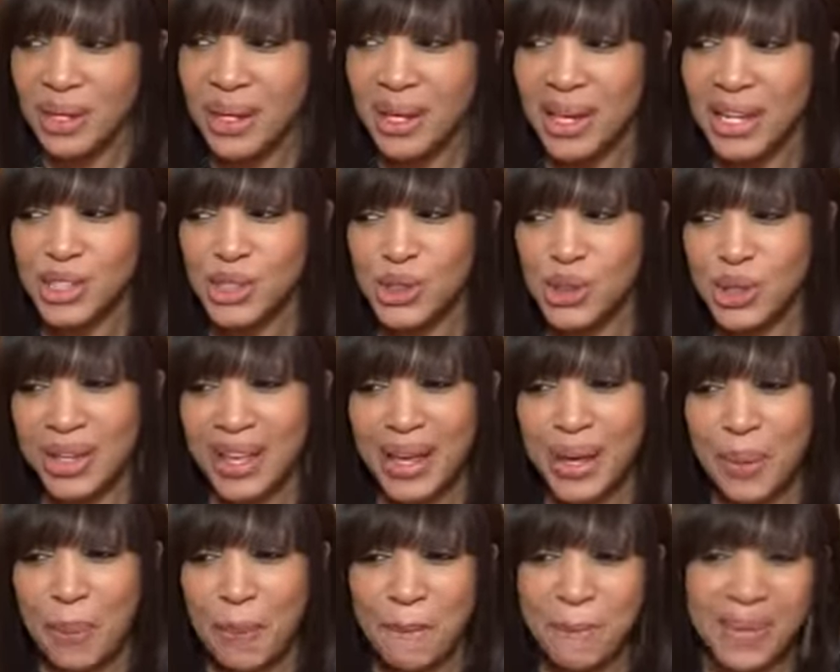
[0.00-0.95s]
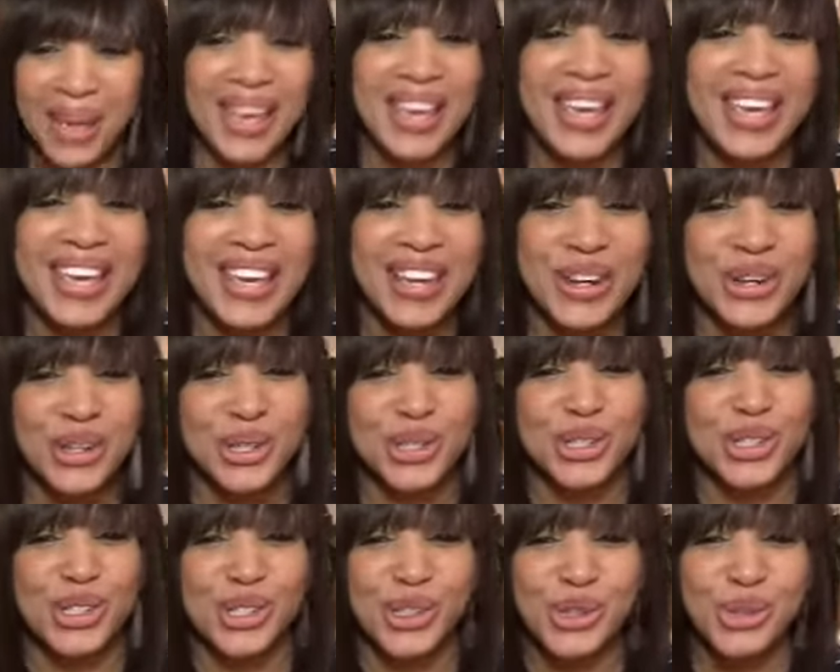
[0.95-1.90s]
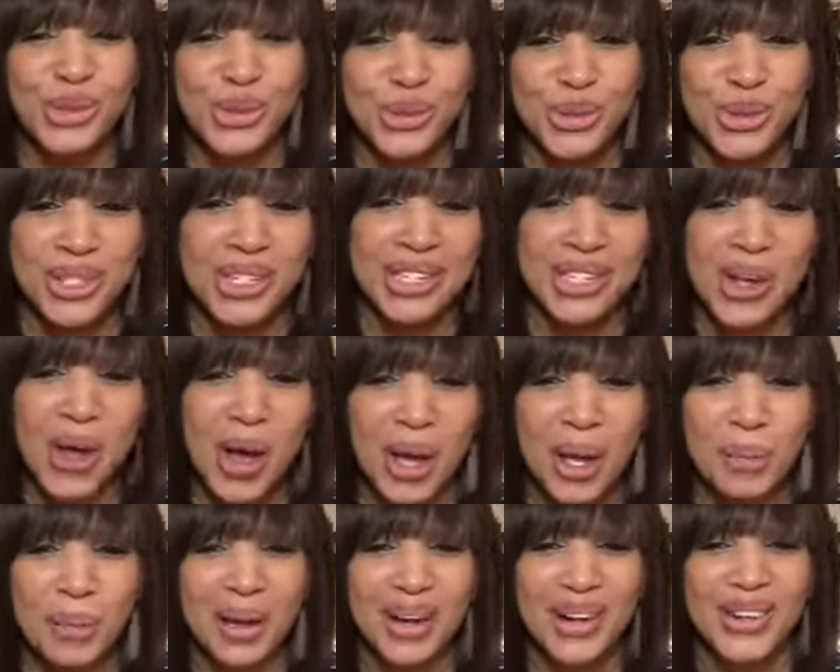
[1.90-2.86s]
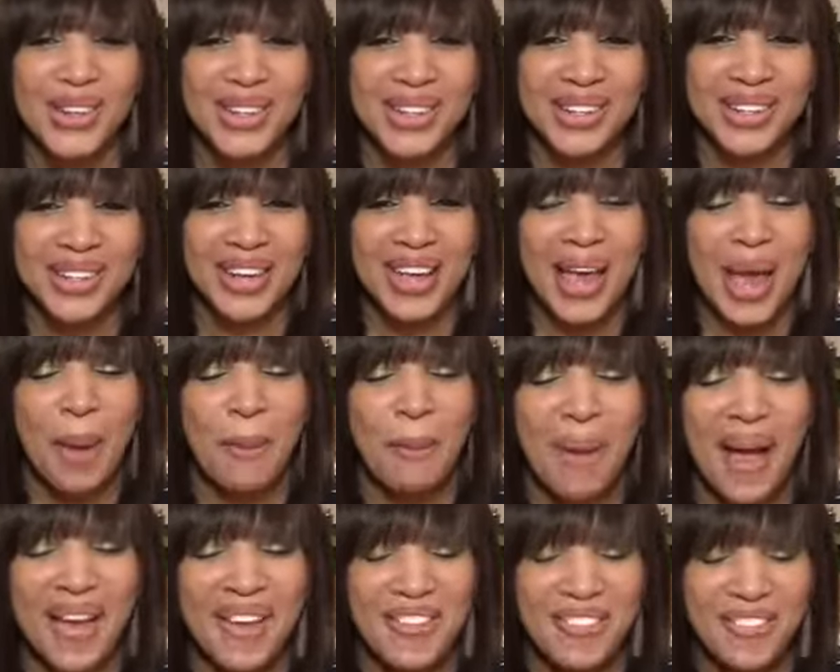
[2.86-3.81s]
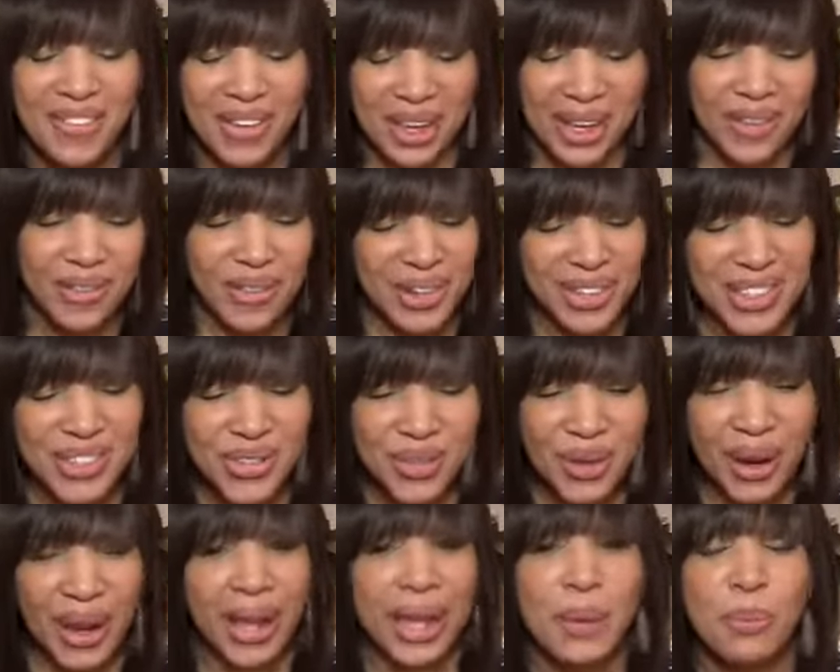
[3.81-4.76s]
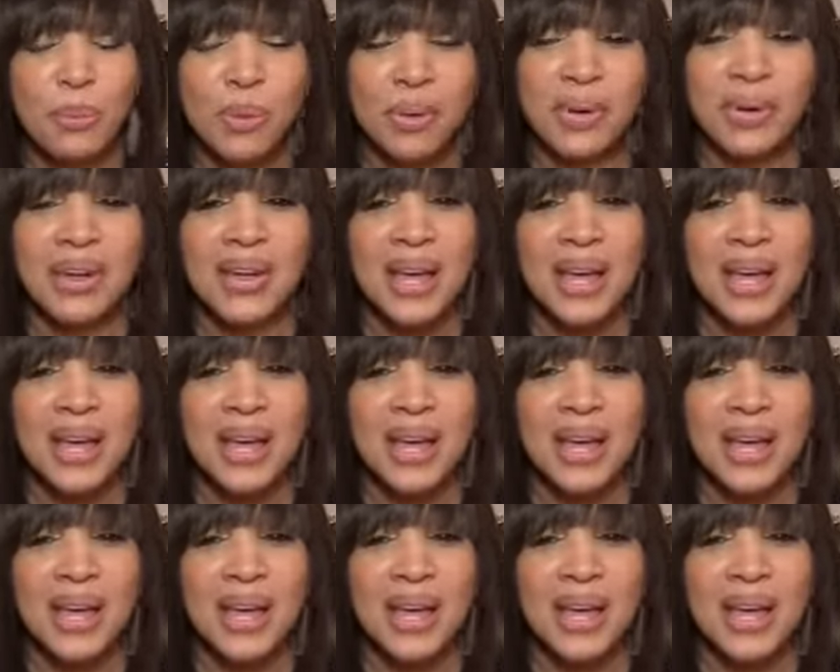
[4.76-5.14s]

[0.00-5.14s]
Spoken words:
until like May or June to talk about my favorites for April.